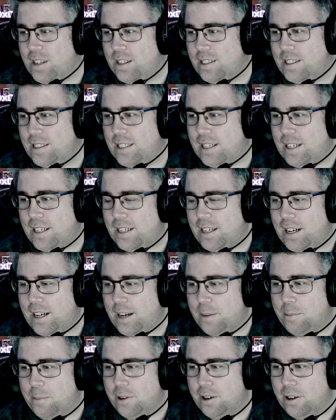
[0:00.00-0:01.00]

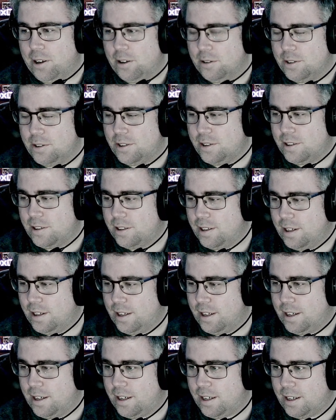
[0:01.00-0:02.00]
I'm your host.
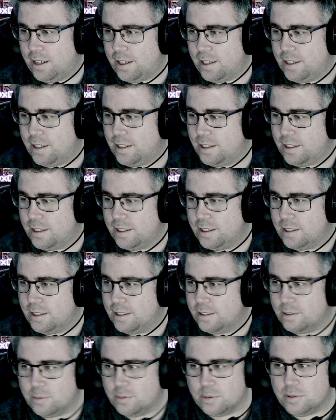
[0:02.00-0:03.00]
We'll
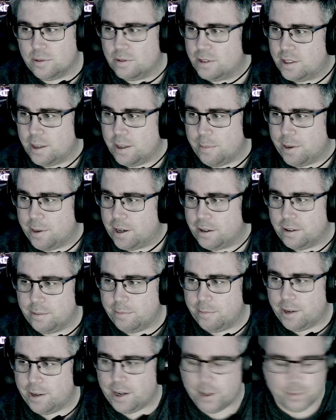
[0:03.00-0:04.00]
say my
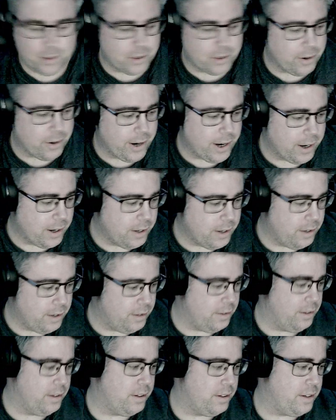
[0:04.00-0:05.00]
name's Greg
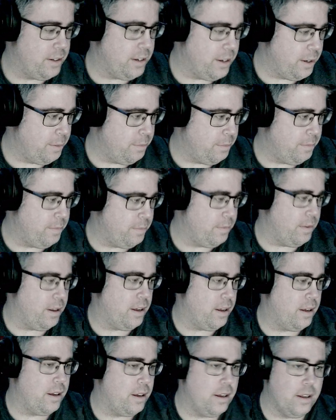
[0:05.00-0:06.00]
this time,
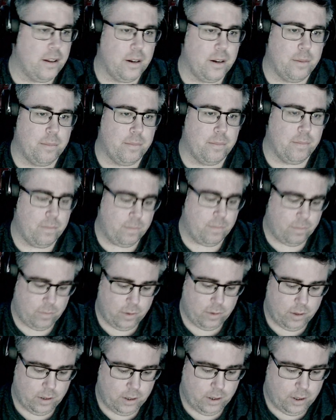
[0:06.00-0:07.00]
and I'm
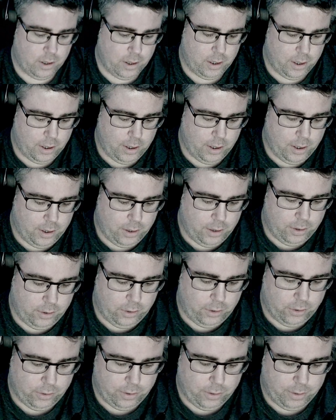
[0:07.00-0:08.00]

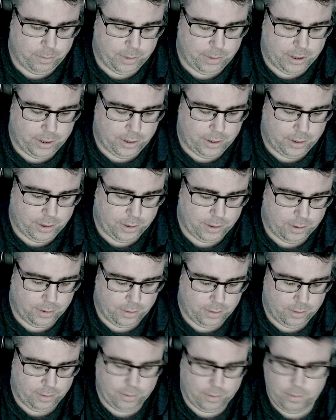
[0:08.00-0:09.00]
joined by
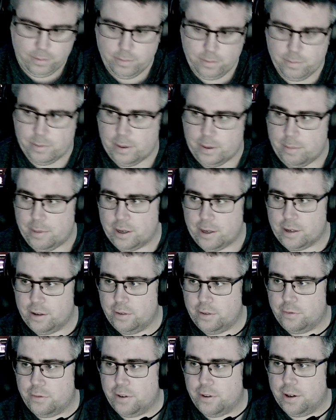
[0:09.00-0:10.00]
my
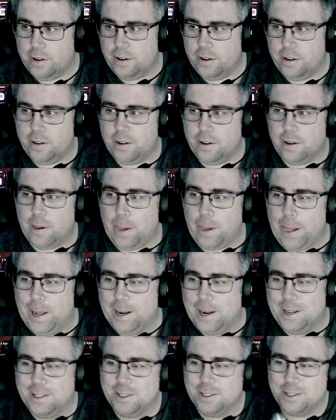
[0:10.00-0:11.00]
good friend
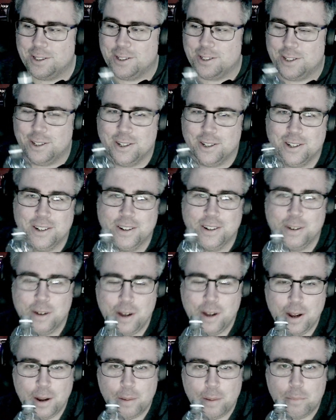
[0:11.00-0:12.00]
Sir
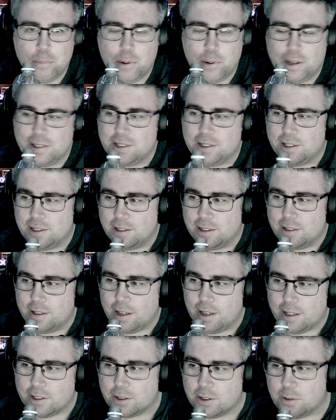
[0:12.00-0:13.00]
Preston
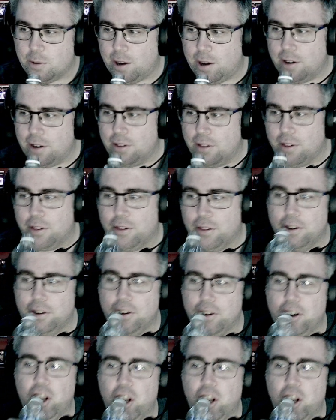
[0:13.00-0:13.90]
Esquire the Third.